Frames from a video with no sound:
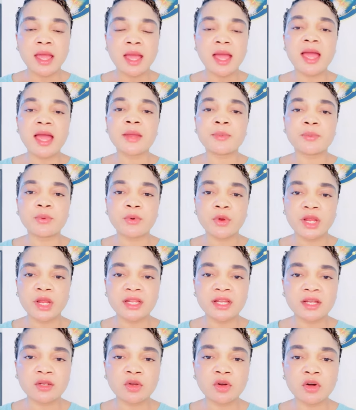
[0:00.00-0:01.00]
I pray
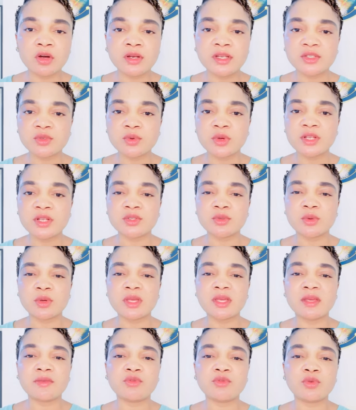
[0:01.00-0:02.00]
that God is going to
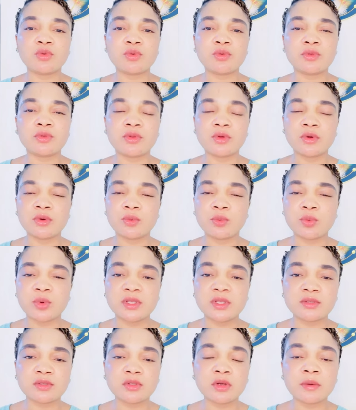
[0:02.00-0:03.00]
give you the
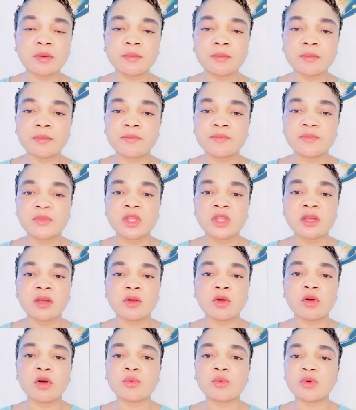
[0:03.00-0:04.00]
wisdom.
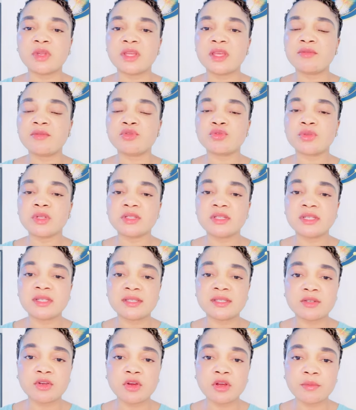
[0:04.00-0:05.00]
God will give you the
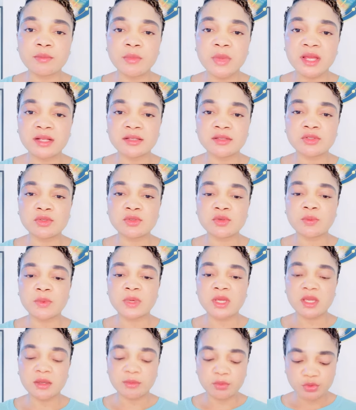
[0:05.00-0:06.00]
discernment to
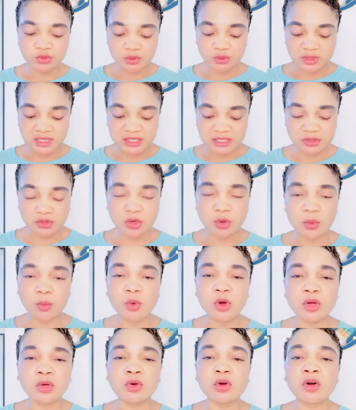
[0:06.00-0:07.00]
be able to discern
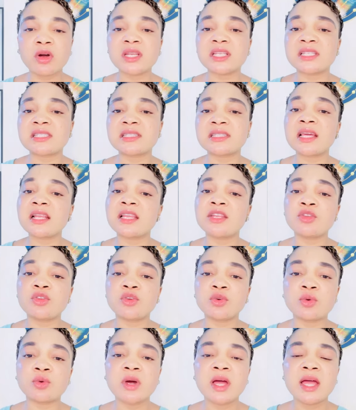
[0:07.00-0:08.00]
what God is telling
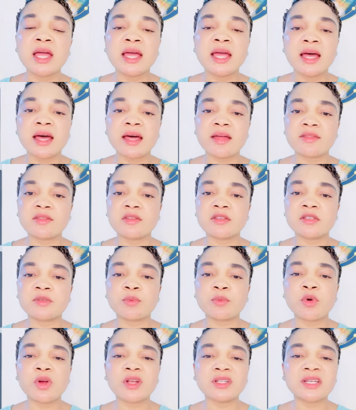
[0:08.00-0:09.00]
you at this
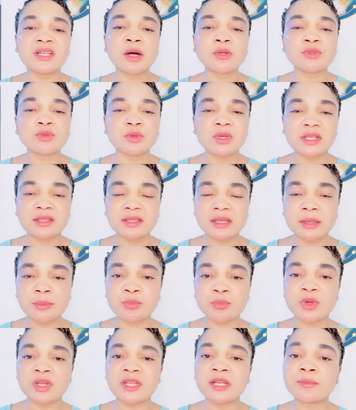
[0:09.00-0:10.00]
point, how to
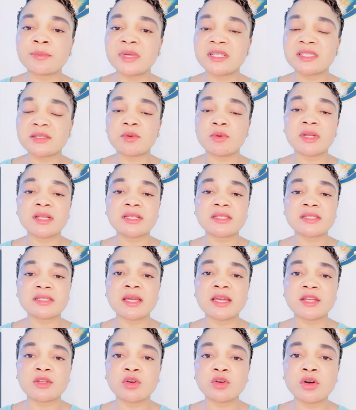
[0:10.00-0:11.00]
interpret that particular
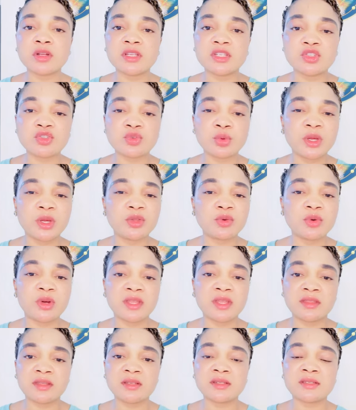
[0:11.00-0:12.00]
sign God is showing you
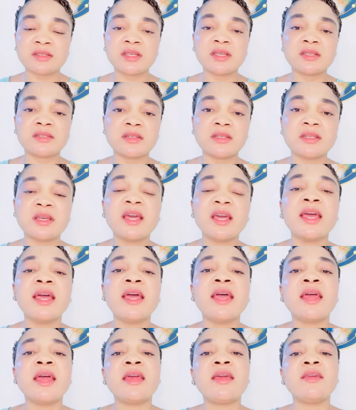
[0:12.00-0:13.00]
in this season.
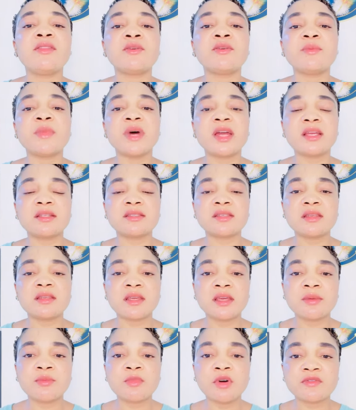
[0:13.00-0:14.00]
In the mighty
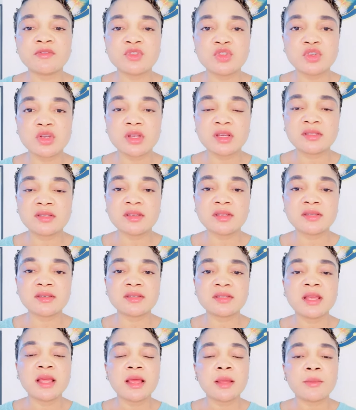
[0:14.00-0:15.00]
name of Jesus,
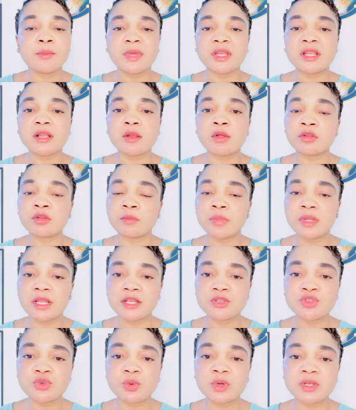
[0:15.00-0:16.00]
may the Lord
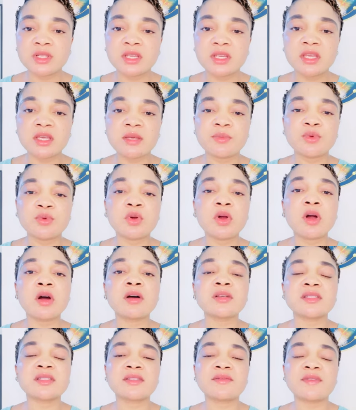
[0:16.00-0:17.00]
bless you and keep you,
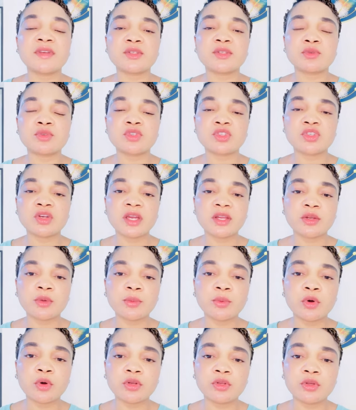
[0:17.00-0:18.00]
cause his face to shine
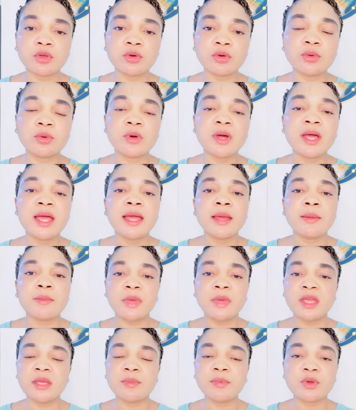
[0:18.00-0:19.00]
upon you.
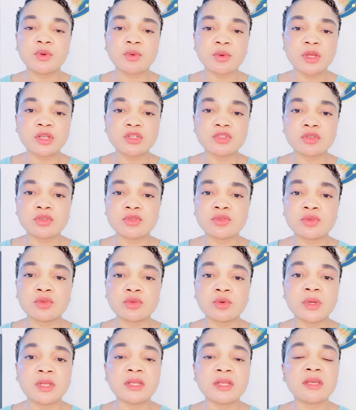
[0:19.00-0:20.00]
May he be gracious to
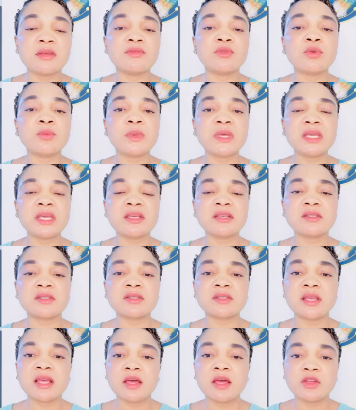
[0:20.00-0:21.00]
you and give you
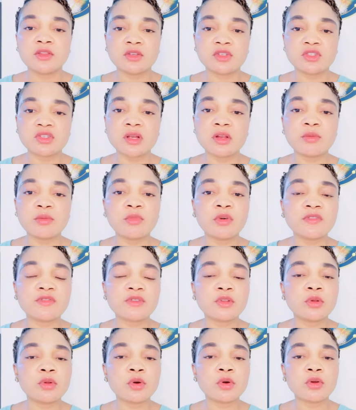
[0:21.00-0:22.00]
peace. The shalom of
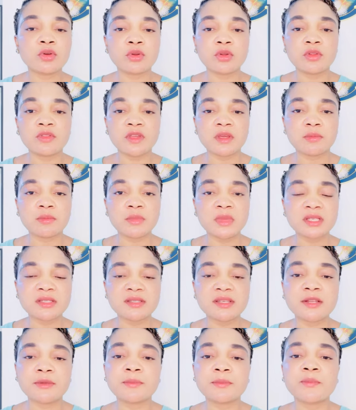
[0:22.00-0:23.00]
the Lord, nothing
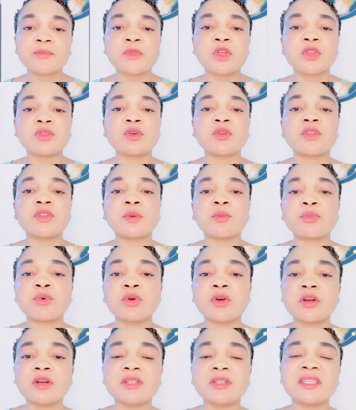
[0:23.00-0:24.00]
missing, nothing
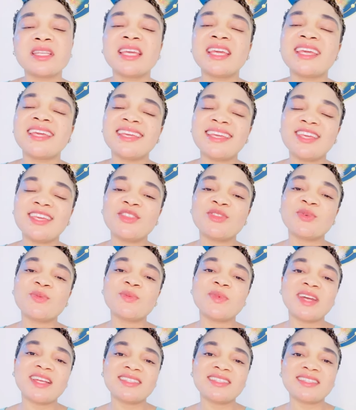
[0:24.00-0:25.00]
broken. In the
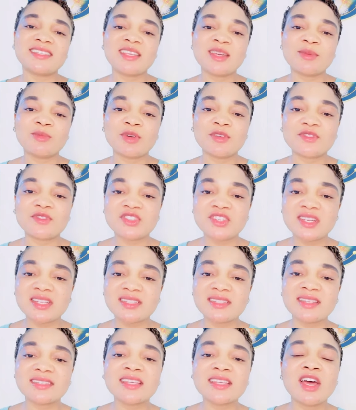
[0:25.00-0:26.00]
mighty name of
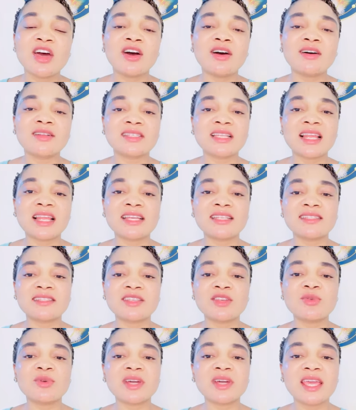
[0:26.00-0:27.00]
Jesus, until I see
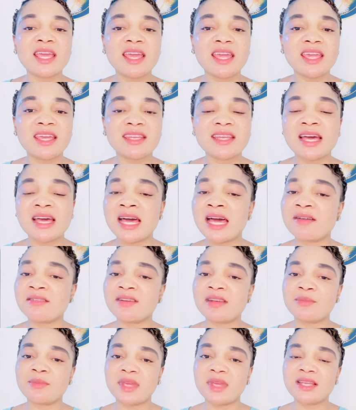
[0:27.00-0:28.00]
you again, have
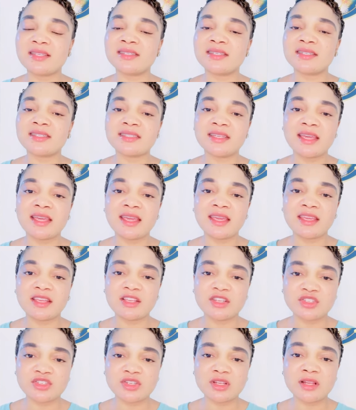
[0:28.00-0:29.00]
an amazing day.
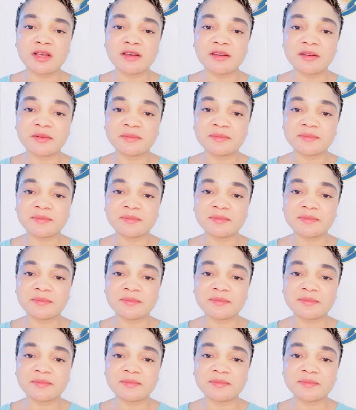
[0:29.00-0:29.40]
Shalom.